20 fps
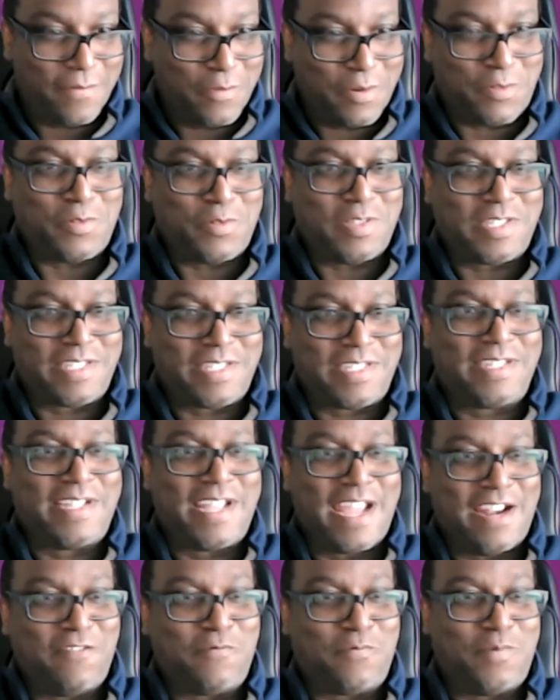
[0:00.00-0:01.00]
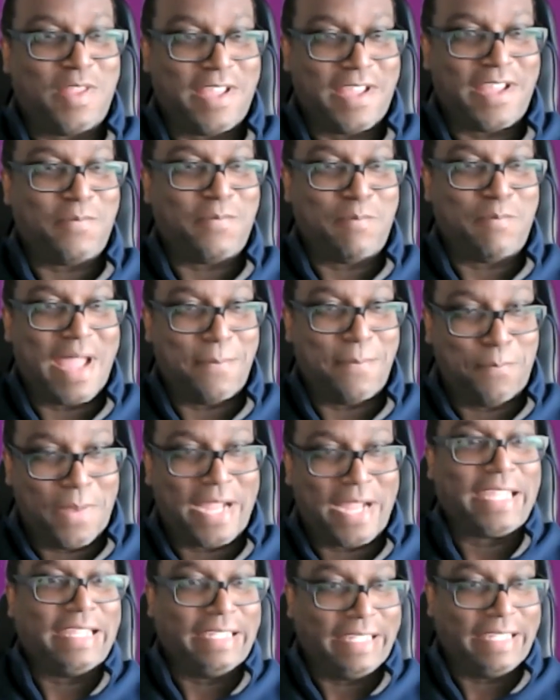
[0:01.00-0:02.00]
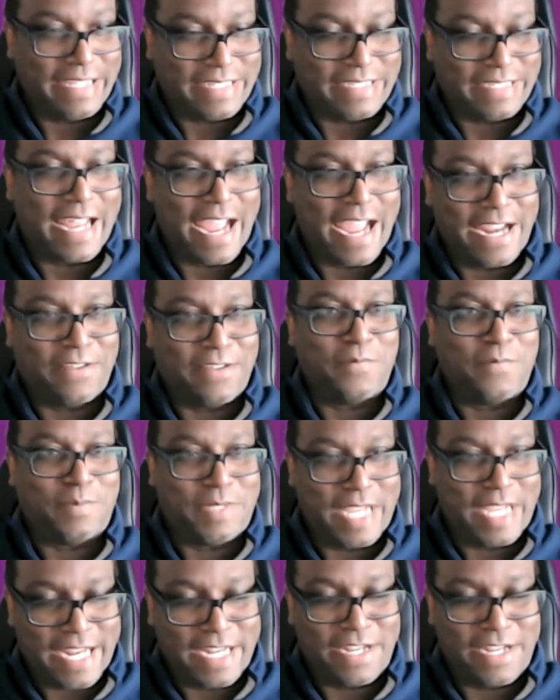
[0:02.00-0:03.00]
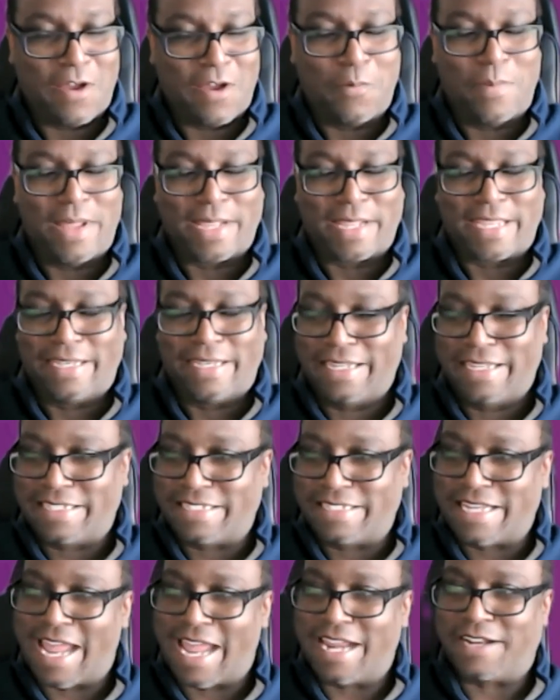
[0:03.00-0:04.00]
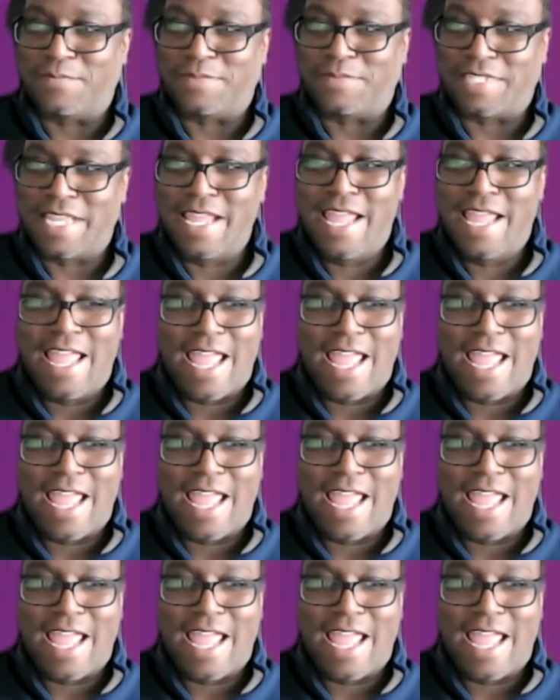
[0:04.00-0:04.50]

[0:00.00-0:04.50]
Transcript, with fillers: which was kind of my bucket list item to end all bucket list items.